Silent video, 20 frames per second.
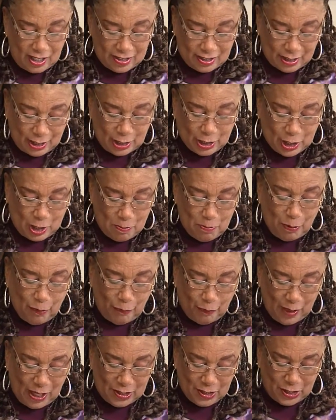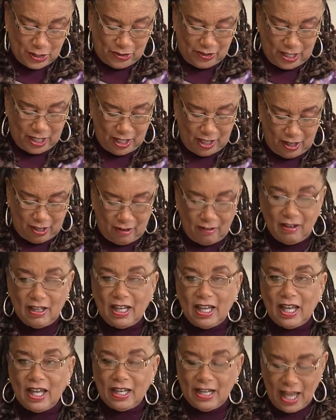assistant professor here
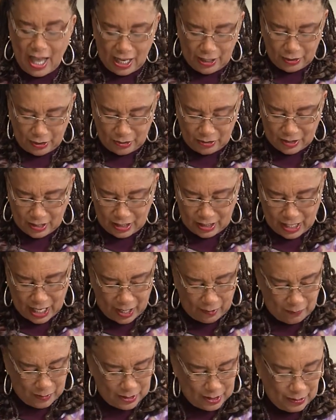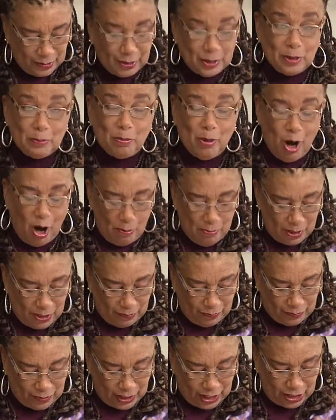at UC Davis in the Department
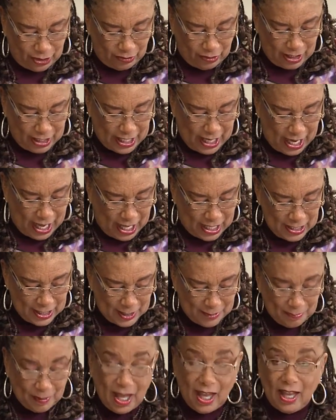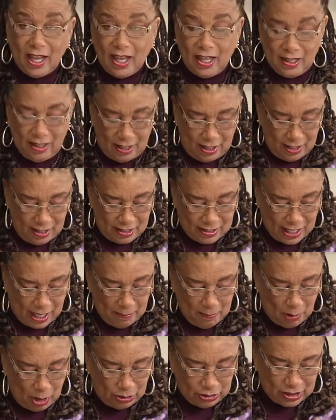of Theatre and Dance, and is a
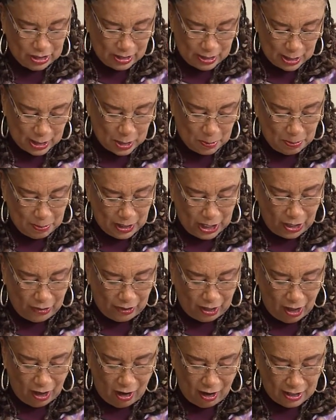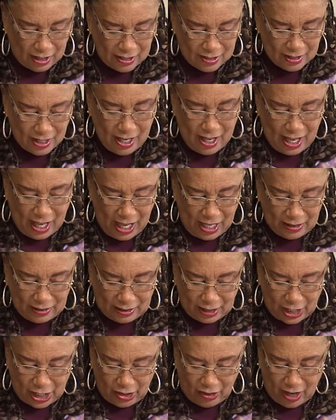multidisciplinary artist and
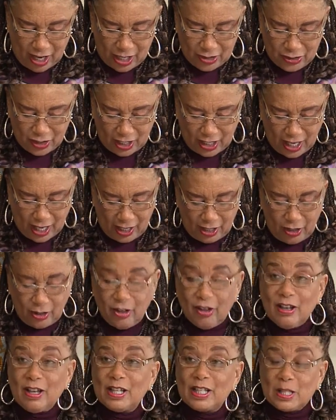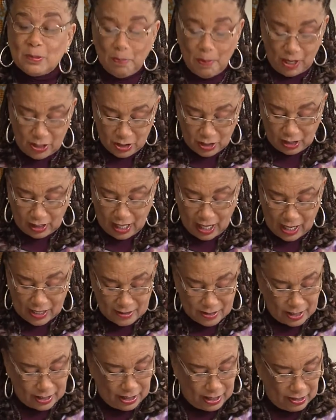theater educator,
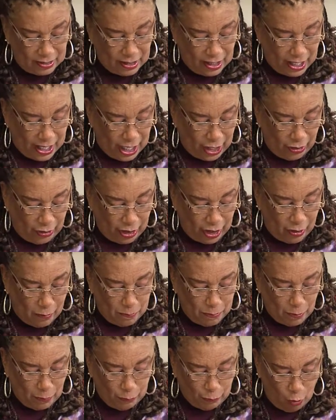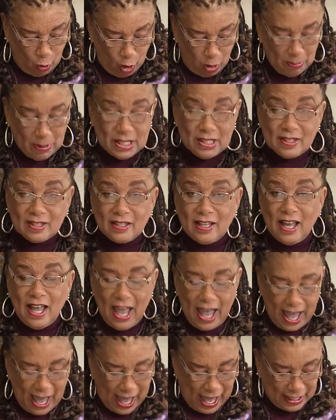specializing in the area of performance,
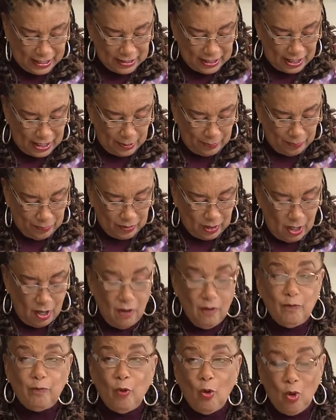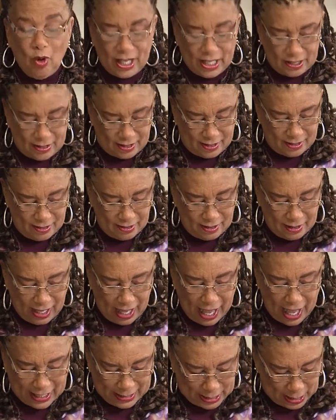acting, voice,
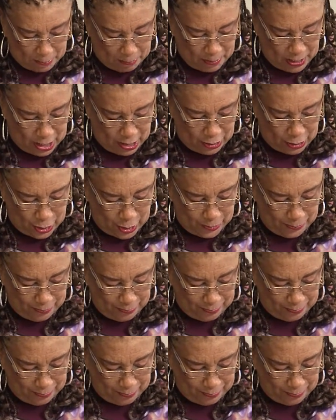and speech.